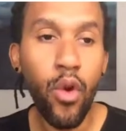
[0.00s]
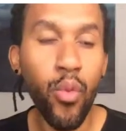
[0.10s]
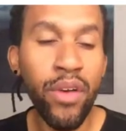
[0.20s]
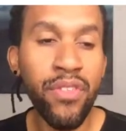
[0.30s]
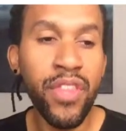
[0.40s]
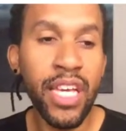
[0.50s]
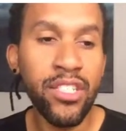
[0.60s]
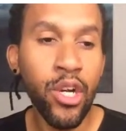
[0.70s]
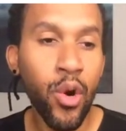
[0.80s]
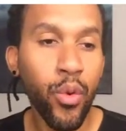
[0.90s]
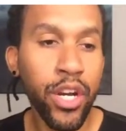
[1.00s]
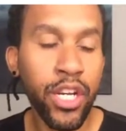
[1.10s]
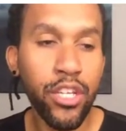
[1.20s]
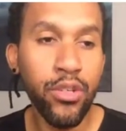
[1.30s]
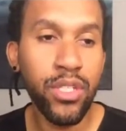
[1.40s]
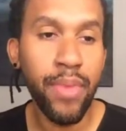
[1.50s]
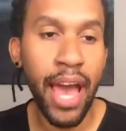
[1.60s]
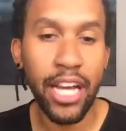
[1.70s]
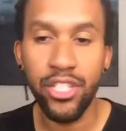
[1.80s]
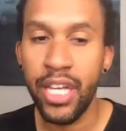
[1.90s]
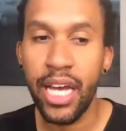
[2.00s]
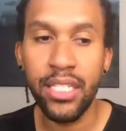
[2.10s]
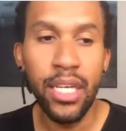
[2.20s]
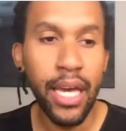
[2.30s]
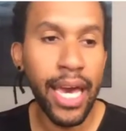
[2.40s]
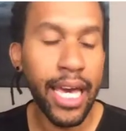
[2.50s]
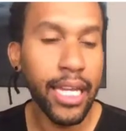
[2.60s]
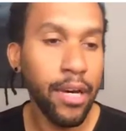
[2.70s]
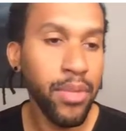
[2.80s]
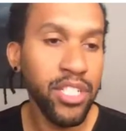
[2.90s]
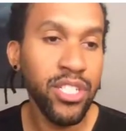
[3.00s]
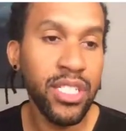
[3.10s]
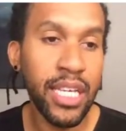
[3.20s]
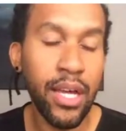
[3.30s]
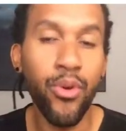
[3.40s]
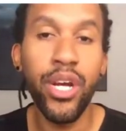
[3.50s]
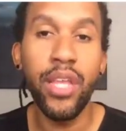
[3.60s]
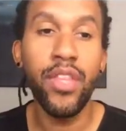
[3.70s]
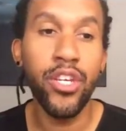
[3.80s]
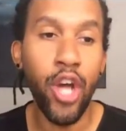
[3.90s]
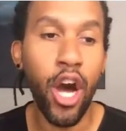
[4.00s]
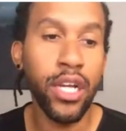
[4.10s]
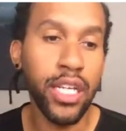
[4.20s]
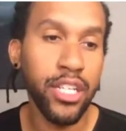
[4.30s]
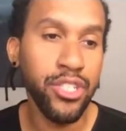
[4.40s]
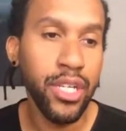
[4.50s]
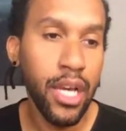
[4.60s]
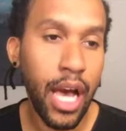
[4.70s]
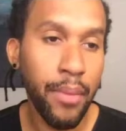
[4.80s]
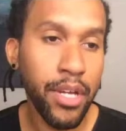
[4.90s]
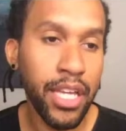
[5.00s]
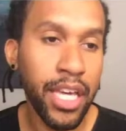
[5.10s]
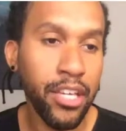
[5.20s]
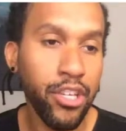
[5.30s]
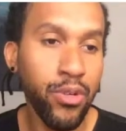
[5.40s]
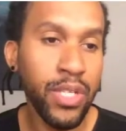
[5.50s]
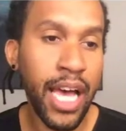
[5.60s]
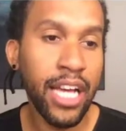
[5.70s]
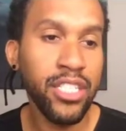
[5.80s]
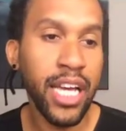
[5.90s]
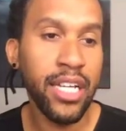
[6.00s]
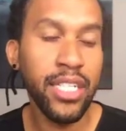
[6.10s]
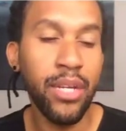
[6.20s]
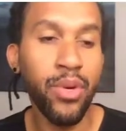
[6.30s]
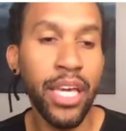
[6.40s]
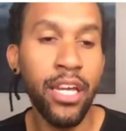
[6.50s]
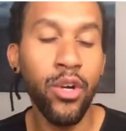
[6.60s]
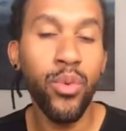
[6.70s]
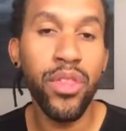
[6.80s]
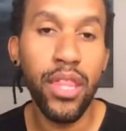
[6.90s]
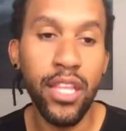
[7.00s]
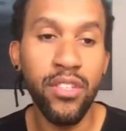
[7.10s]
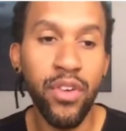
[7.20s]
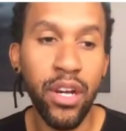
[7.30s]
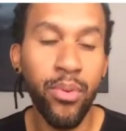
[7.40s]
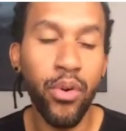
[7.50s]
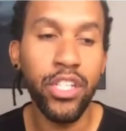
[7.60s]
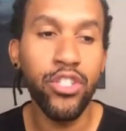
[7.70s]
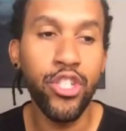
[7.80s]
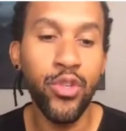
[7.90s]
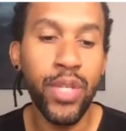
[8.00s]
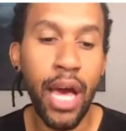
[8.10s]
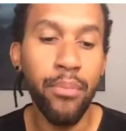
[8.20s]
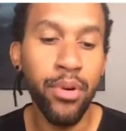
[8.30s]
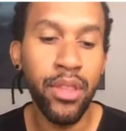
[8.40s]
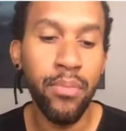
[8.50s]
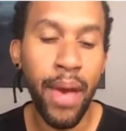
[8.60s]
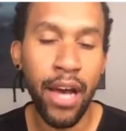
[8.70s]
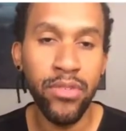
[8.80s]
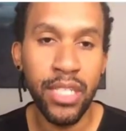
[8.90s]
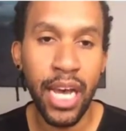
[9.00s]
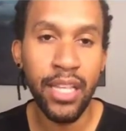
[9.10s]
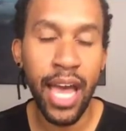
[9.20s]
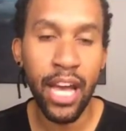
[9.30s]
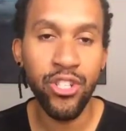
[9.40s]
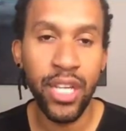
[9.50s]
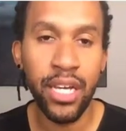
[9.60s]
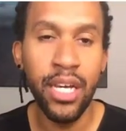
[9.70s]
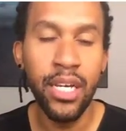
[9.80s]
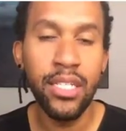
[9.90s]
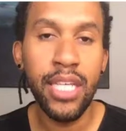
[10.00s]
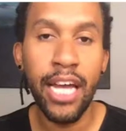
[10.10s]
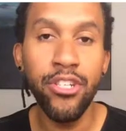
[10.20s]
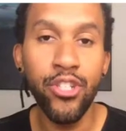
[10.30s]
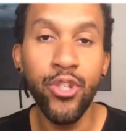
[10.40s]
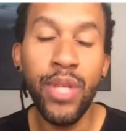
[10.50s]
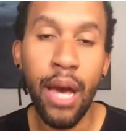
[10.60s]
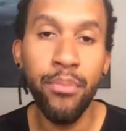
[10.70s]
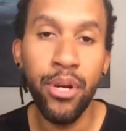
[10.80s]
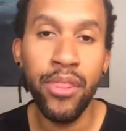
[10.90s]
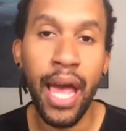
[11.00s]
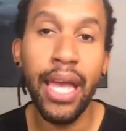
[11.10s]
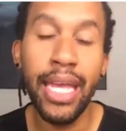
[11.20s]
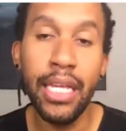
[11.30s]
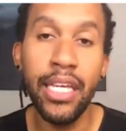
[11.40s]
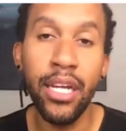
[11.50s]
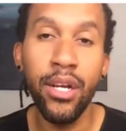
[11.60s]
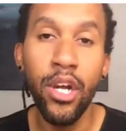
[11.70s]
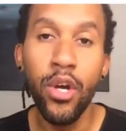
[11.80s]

with this, we're going to use some hashtags, and let's just say that we're in the dog niche. I'm going to hit use hashtags, and here it's very important, do not put the pound sign, the hashtag sign, do not put that in here